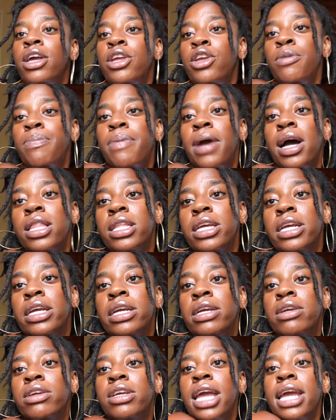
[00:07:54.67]
you
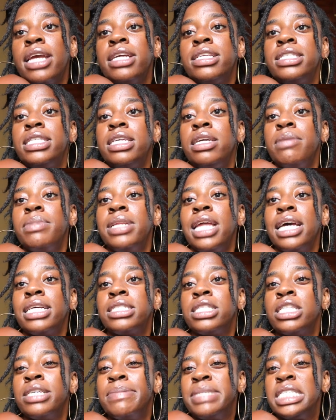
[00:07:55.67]
probably can't see, but
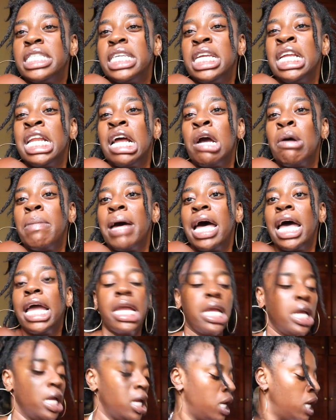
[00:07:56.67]
that's a little mosquito
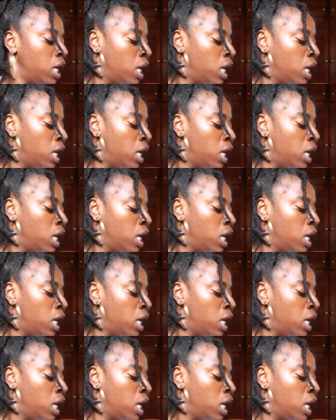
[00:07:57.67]
bite.